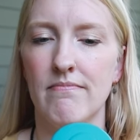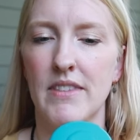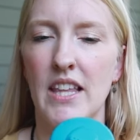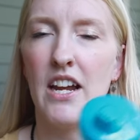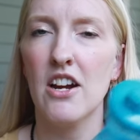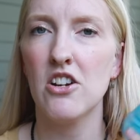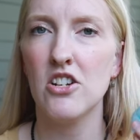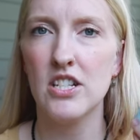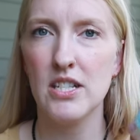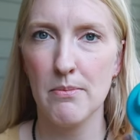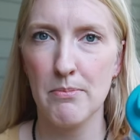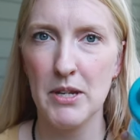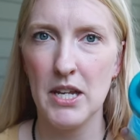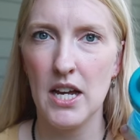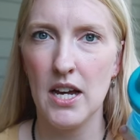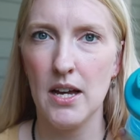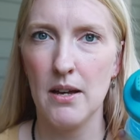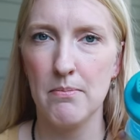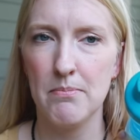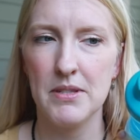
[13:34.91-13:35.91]
They are
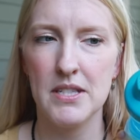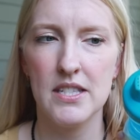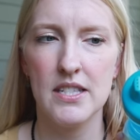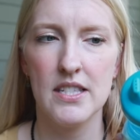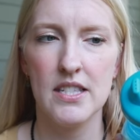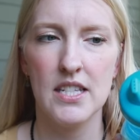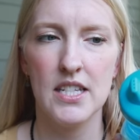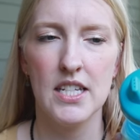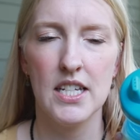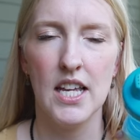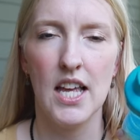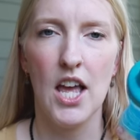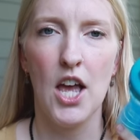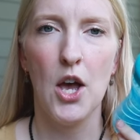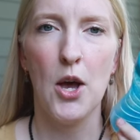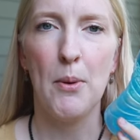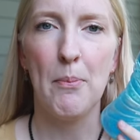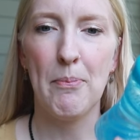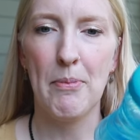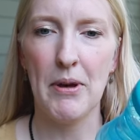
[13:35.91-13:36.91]
sippy cups,
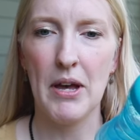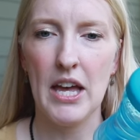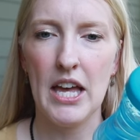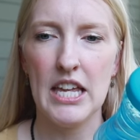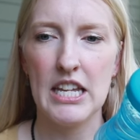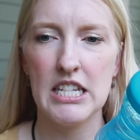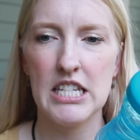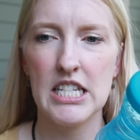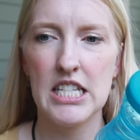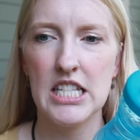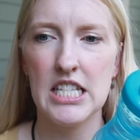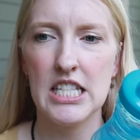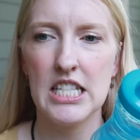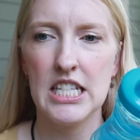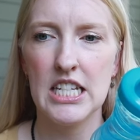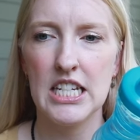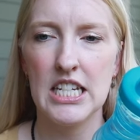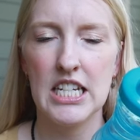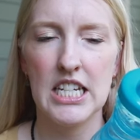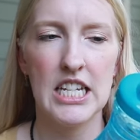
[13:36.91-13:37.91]

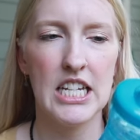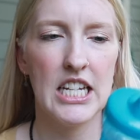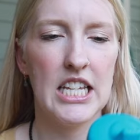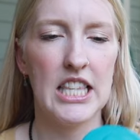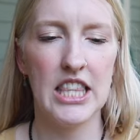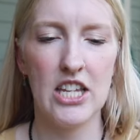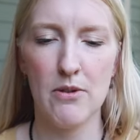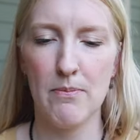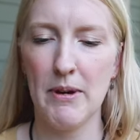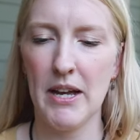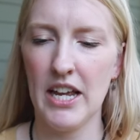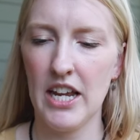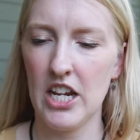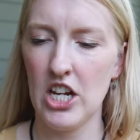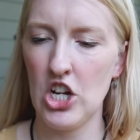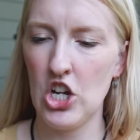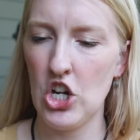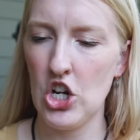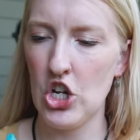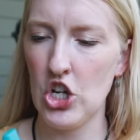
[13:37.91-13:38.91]
but they're by
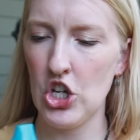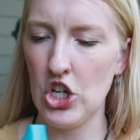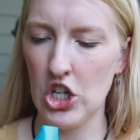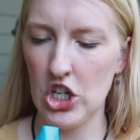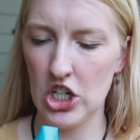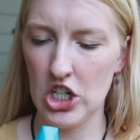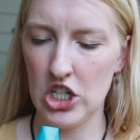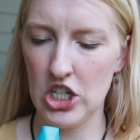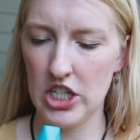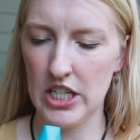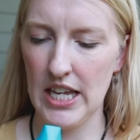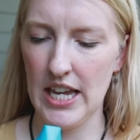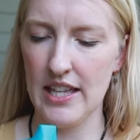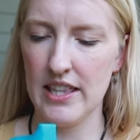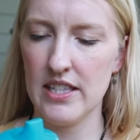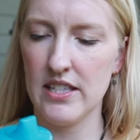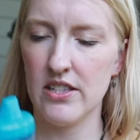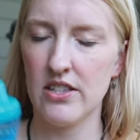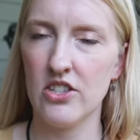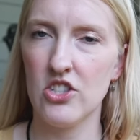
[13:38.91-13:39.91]
NUK.
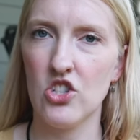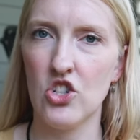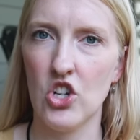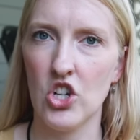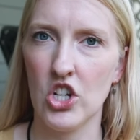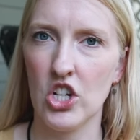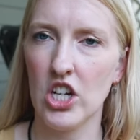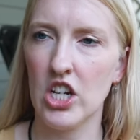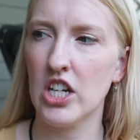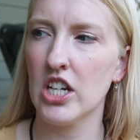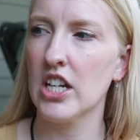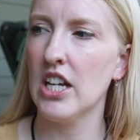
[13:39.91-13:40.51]
Yeah, this is NUK.